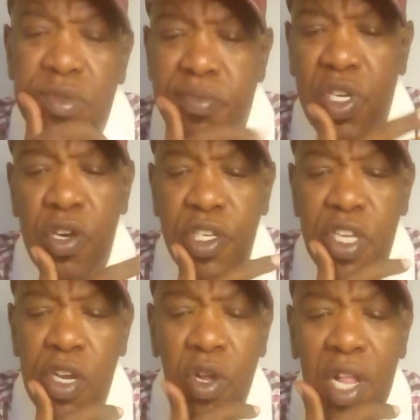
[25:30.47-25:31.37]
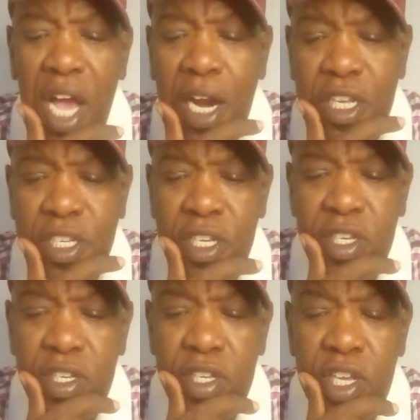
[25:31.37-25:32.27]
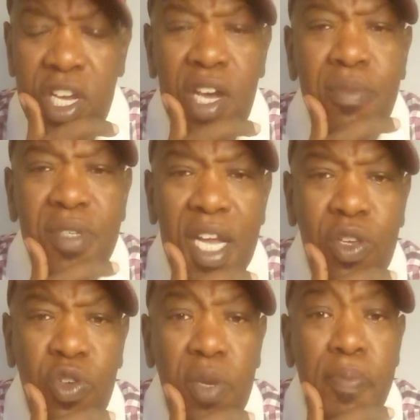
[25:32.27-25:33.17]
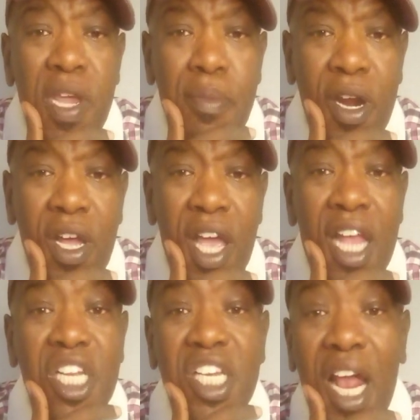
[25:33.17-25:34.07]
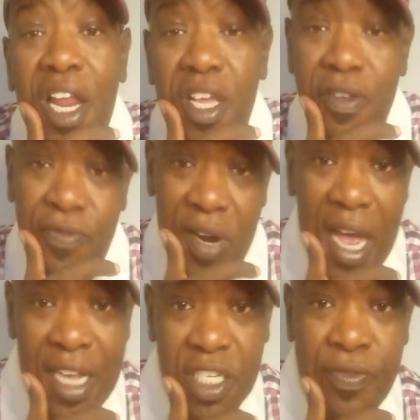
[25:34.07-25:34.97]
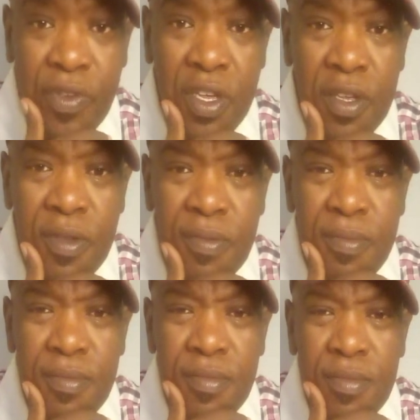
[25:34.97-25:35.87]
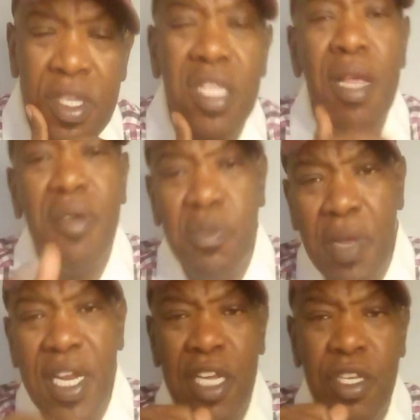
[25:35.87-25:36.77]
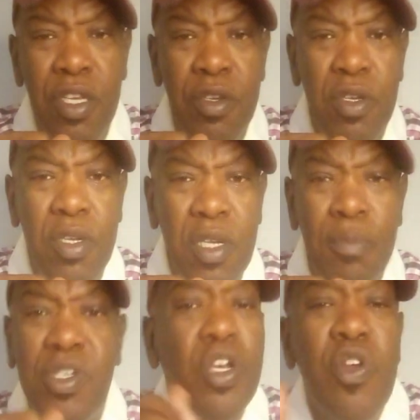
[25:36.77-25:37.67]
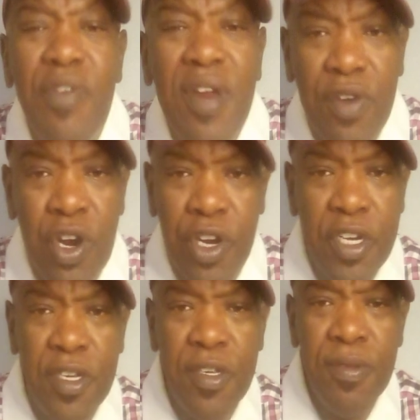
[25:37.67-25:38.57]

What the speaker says: Because in all honesty, it comes down to the peanut butter and jelly philosophy. Let me explain that to you. I'm sure you've never heard it.